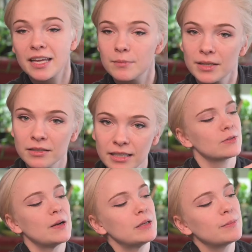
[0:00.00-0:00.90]
in the middle,
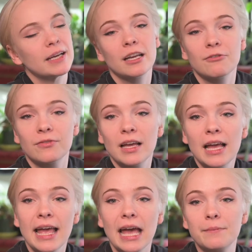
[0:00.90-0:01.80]
surrounded by enough
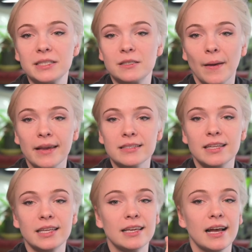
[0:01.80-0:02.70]
empty space
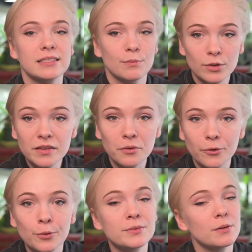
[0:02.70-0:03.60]
that he has breathing
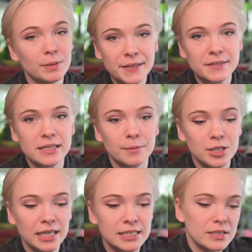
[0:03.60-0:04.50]
room to be the
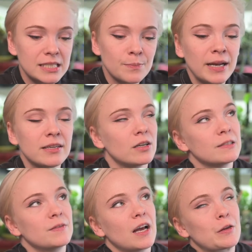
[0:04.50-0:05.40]
subject, despite all
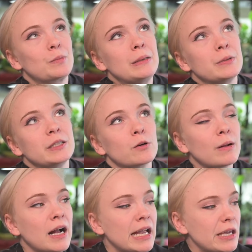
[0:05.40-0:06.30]
of the other people
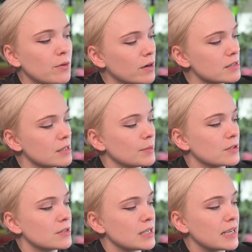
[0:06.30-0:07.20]
nearby who are
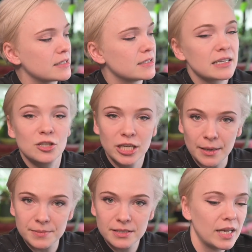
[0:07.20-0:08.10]
similar sizes and shapes.